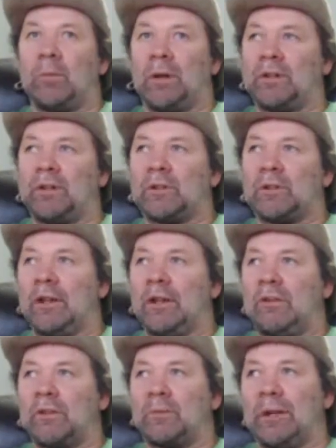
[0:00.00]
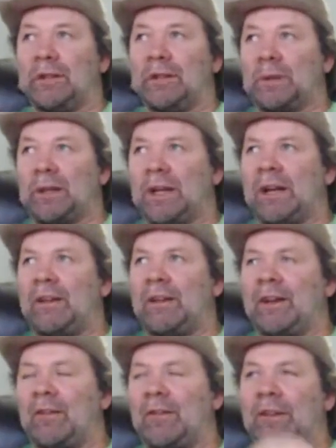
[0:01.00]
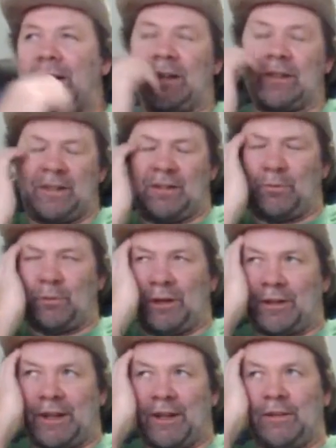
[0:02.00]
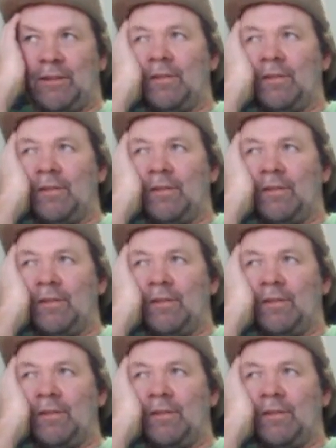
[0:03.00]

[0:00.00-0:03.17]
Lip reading: join in, or as many as we can get. I think it'll only let you do what, 10.